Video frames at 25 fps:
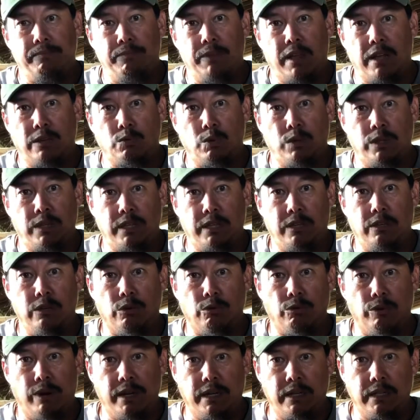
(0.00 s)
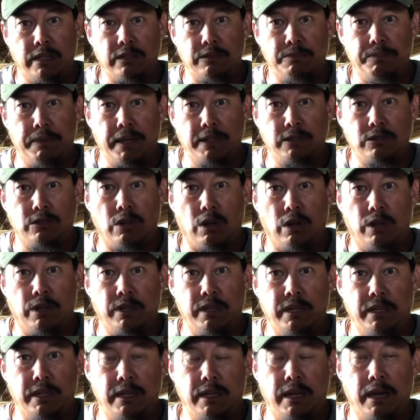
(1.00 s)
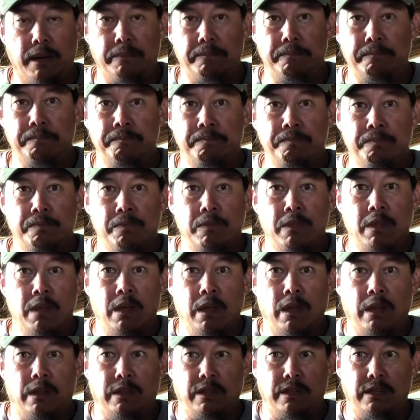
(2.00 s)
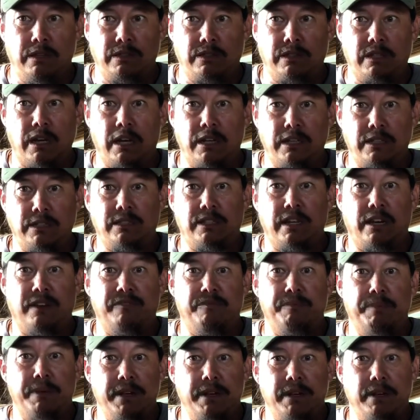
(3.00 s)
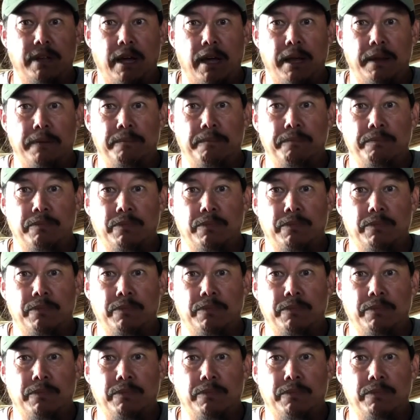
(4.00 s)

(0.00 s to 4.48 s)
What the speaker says: That's what the kill rate is based on the studies that have been done.